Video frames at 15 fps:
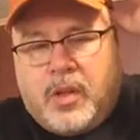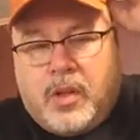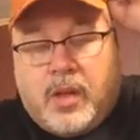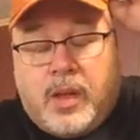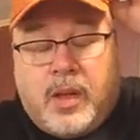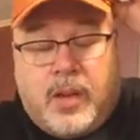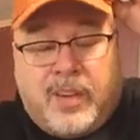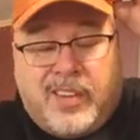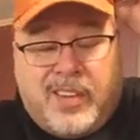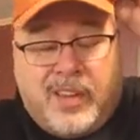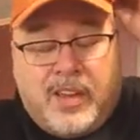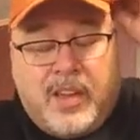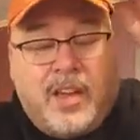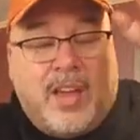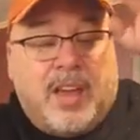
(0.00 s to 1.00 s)
And
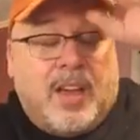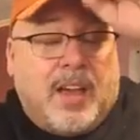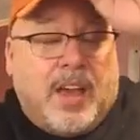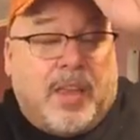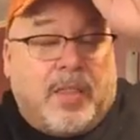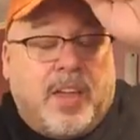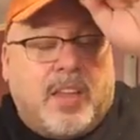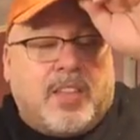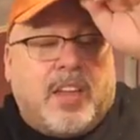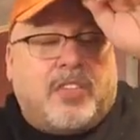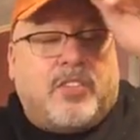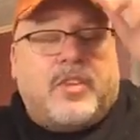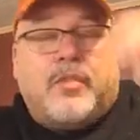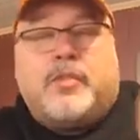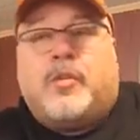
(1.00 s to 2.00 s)
I think
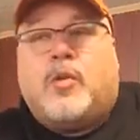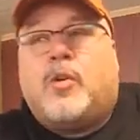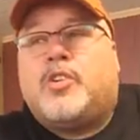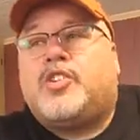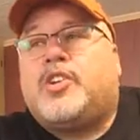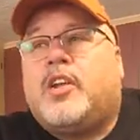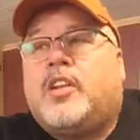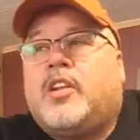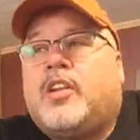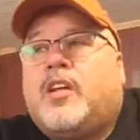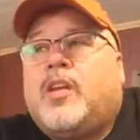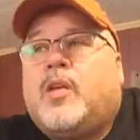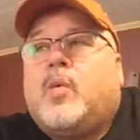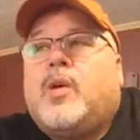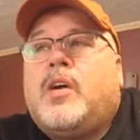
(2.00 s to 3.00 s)
that's unfortunate in a
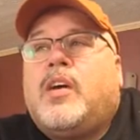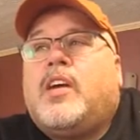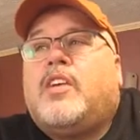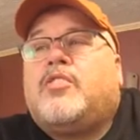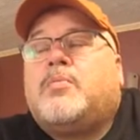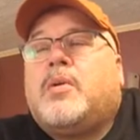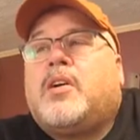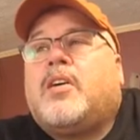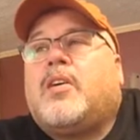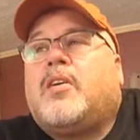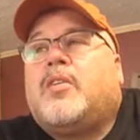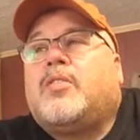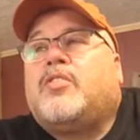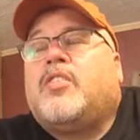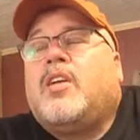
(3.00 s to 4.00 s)
lot of ways,
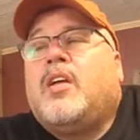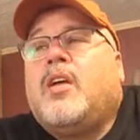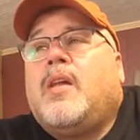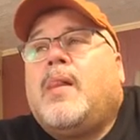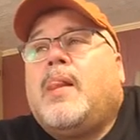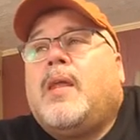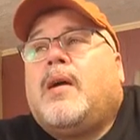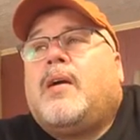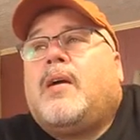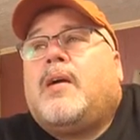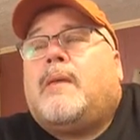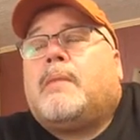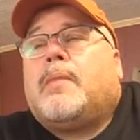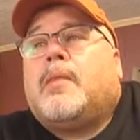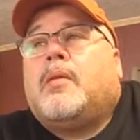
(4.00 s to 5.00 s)
because
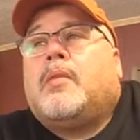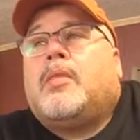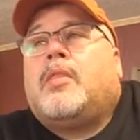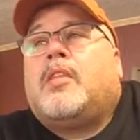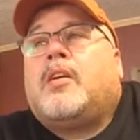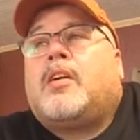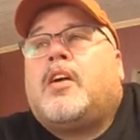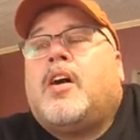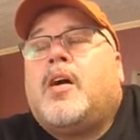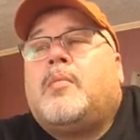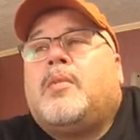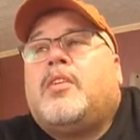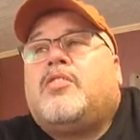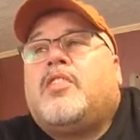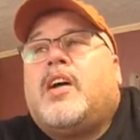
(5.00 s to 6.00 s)
the
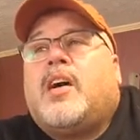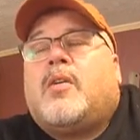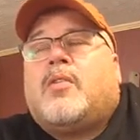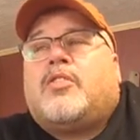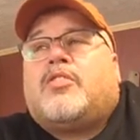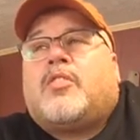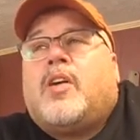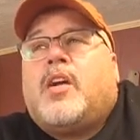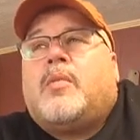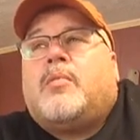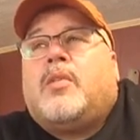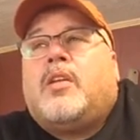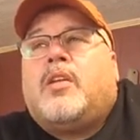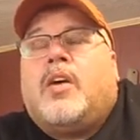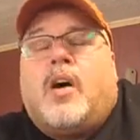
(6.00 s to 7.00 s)
companies now are
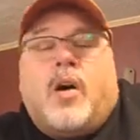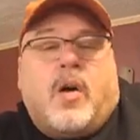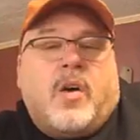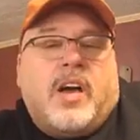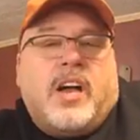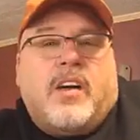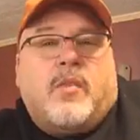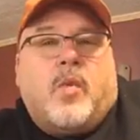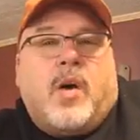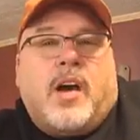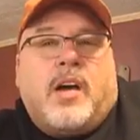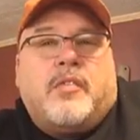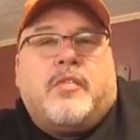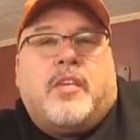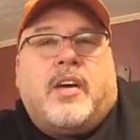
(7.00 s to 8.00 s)
scrambling to all have
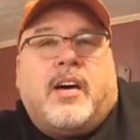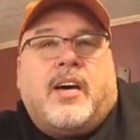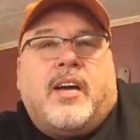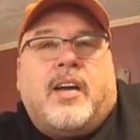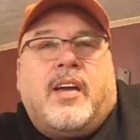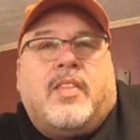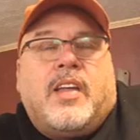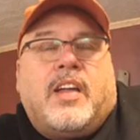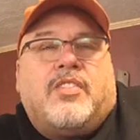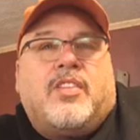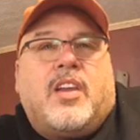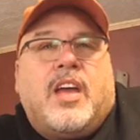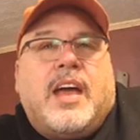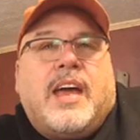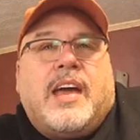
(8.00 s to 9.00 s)
Wi-Fi, and that's
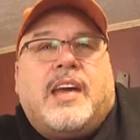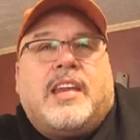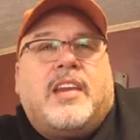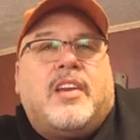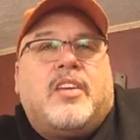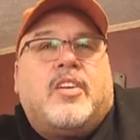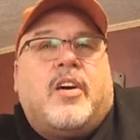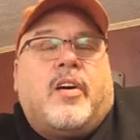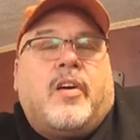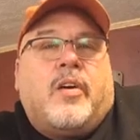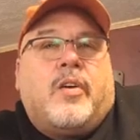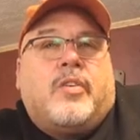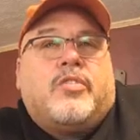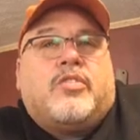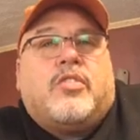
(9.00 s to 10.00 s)
an added
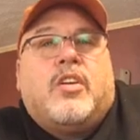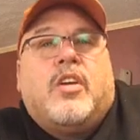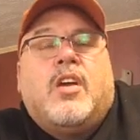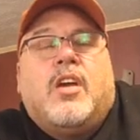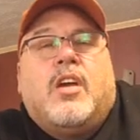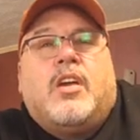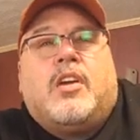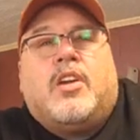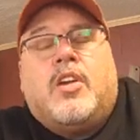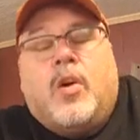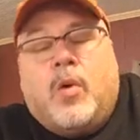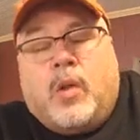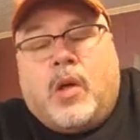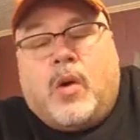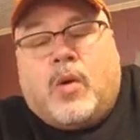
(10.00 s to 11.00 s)
cost. You
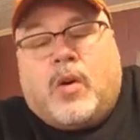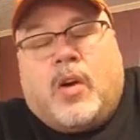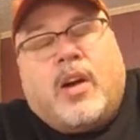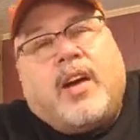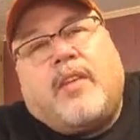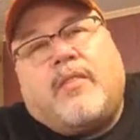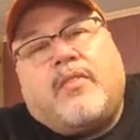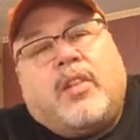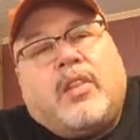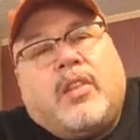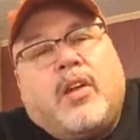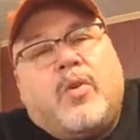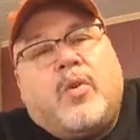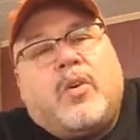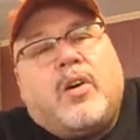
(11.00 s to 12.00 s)
no longer have the
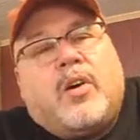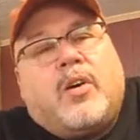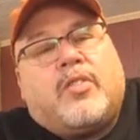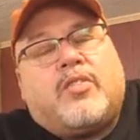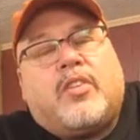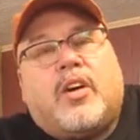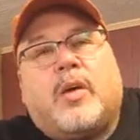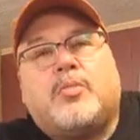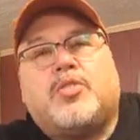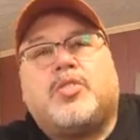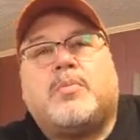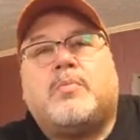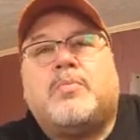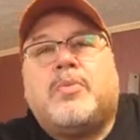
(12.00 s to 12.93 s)
low cost option.